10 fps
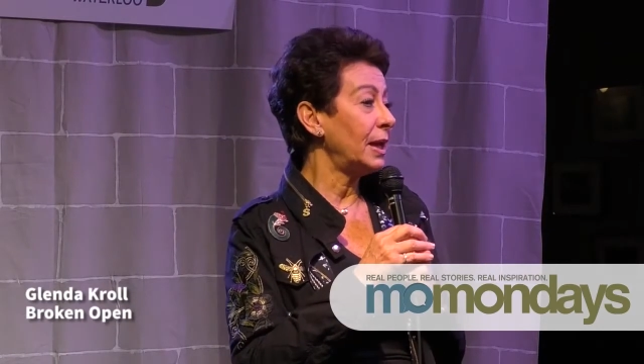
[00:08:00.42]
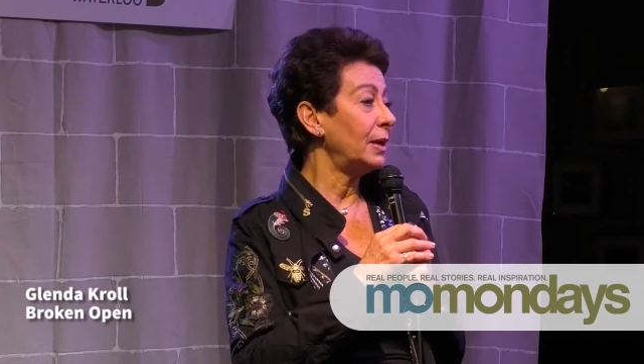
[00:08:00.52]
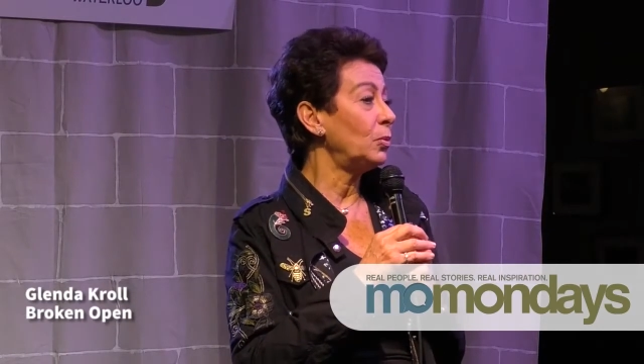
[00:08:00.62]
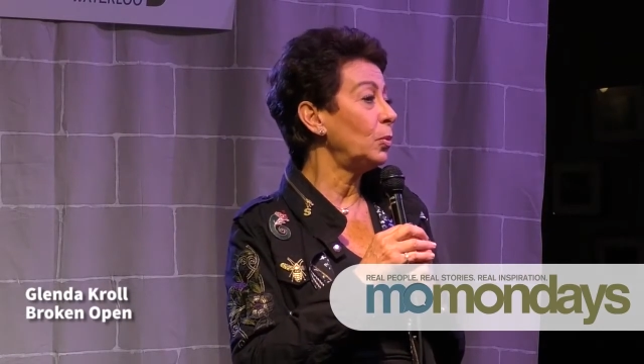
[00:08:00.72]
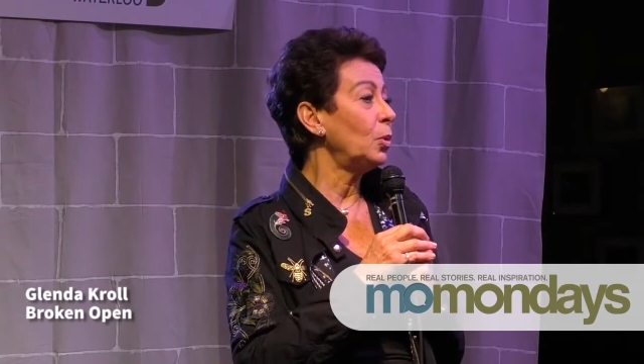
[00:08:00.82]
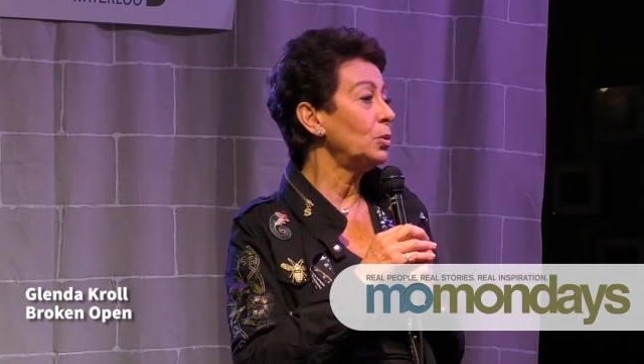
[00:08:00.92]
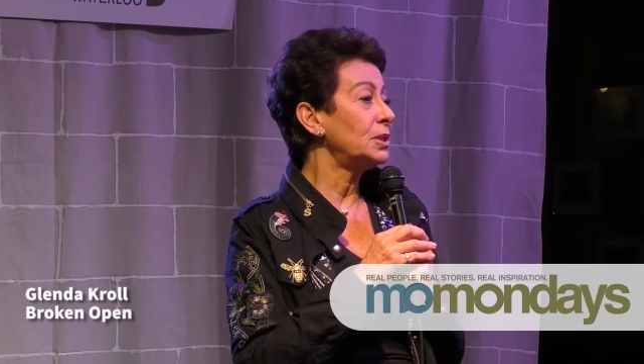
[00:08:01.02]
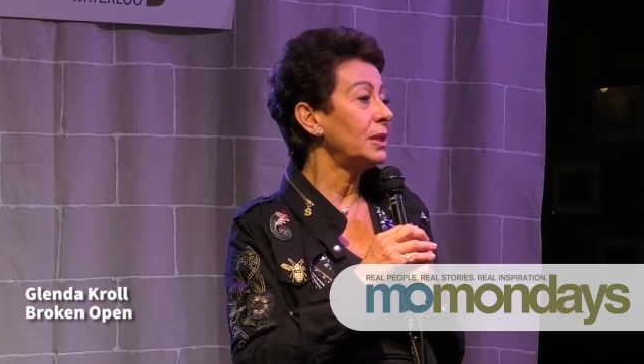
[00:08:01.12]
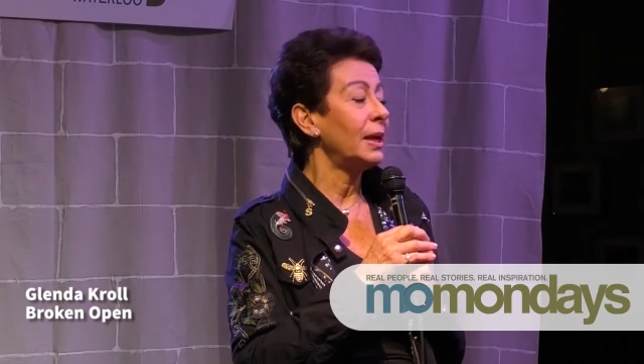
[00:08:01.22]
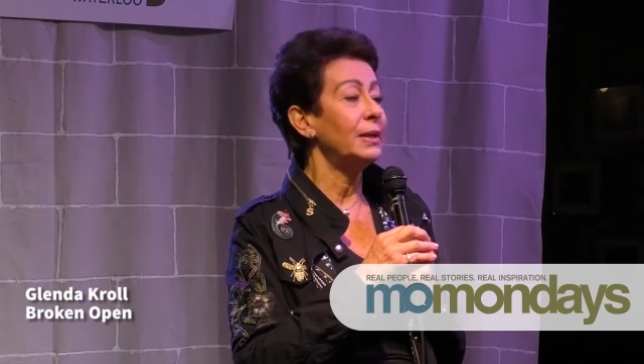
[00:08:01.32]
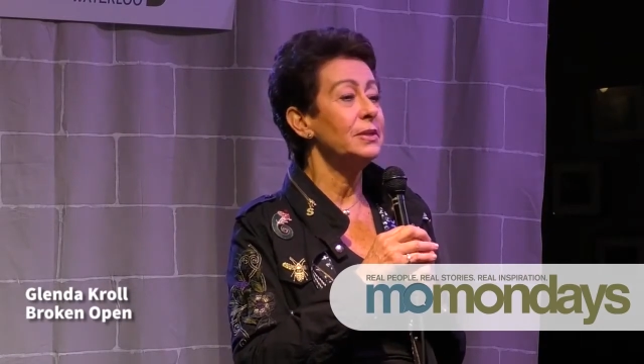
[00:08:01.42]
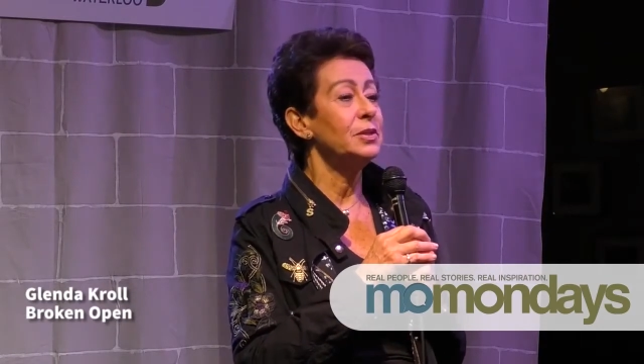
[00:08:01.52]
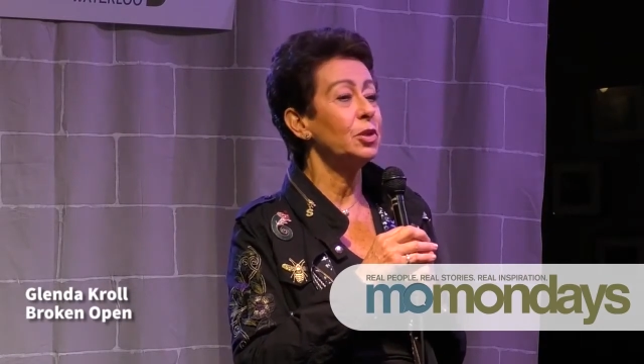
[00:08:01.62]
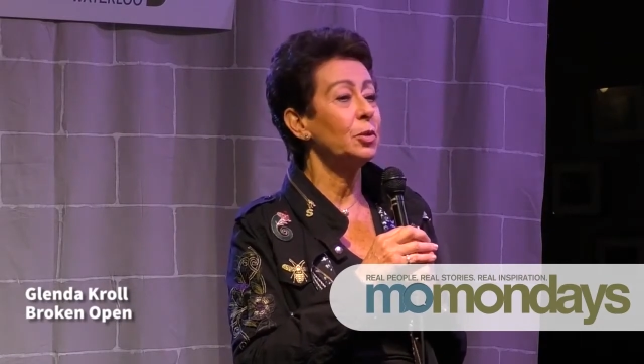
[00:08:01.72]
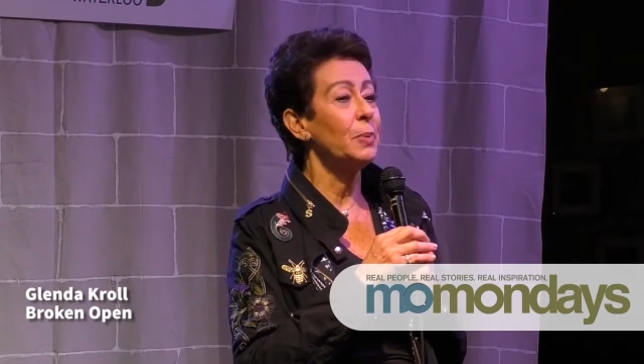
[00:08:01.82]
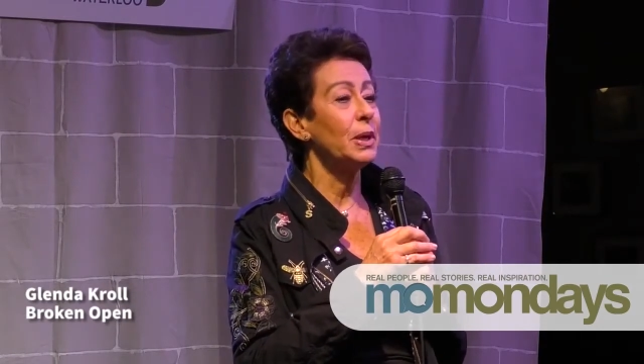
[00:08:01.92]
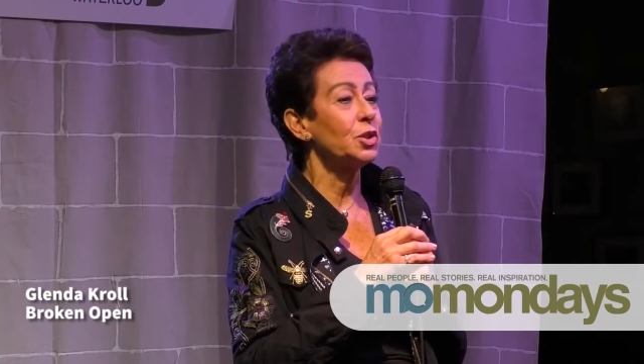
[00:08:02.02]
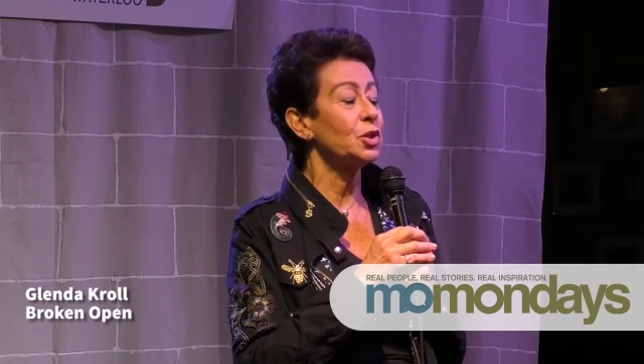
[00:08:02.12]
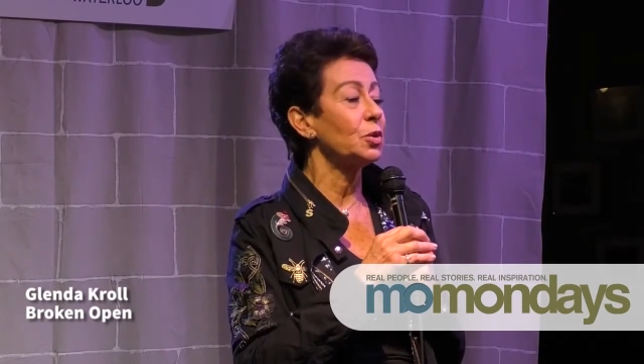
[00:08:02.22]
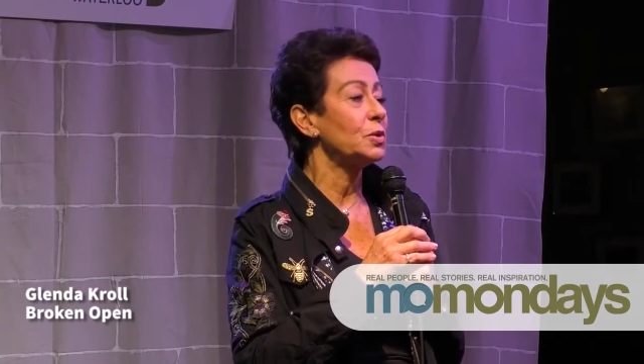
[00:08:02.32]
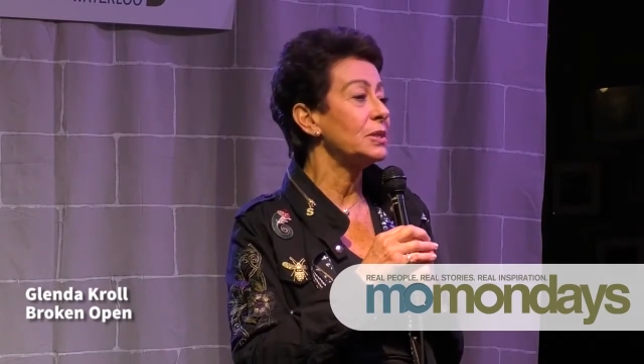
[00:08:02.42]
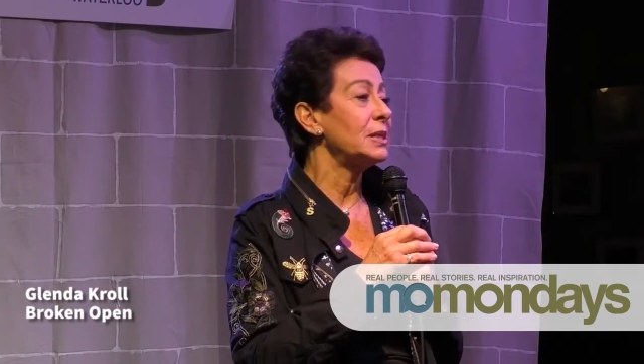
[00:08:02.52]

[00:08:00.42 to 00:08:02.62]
and took pictures